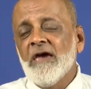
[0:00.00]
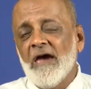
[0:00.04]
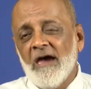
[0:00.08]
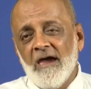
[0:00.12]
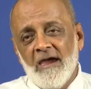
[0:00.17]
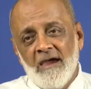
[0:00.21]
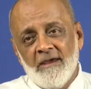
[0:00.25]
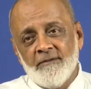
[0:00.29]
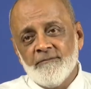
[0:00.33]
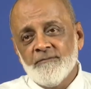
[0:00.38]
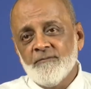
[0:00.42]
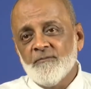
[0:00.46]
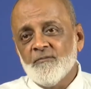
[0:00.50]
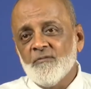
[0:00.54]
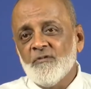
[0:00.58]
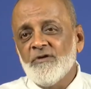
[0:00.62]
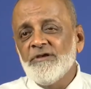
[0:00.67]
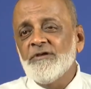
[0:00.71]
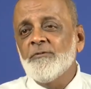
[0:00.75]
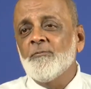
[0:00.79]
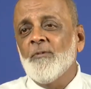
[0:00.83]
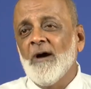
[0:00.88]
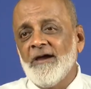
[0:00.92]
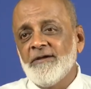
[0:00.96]
and
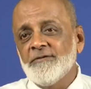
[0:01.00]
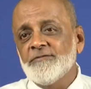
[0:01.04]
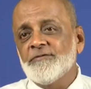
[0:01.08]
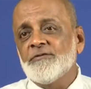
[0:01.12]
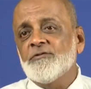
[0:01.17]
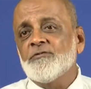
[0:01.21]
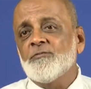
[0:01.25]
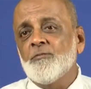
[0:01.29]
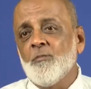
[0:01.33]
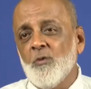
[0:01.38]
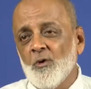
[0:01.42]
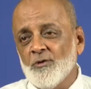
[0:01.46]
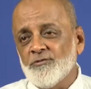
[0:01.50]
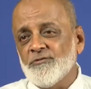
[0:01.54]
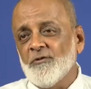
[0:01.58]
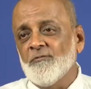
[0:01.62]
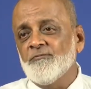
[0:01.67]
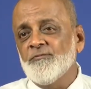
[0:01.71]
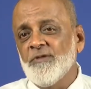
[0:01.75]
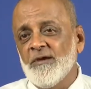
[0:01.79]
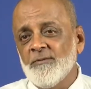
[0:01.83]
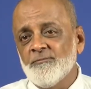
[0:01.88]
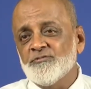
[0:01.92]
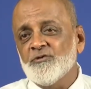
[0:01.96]
invite, both
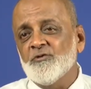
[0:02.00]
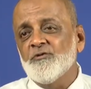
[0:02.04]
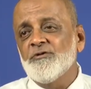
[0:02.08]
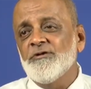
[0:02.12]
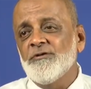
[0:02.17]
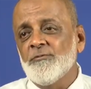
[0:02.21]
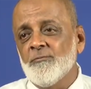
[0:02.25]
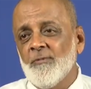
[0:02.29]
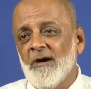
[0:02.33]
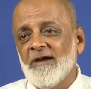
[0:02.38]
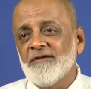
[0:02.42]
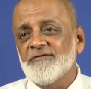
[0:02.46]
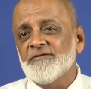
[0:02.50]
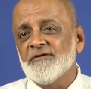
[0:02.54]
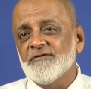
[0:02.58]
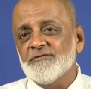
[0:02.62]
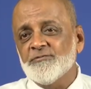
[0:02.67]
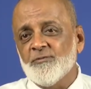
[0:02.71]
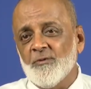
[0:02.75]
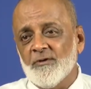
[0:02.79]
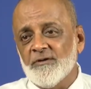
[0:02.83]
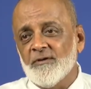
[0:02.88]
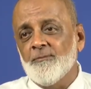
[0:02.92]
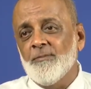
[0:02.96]
of them should invite
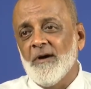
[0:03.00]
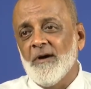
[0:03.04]
us for a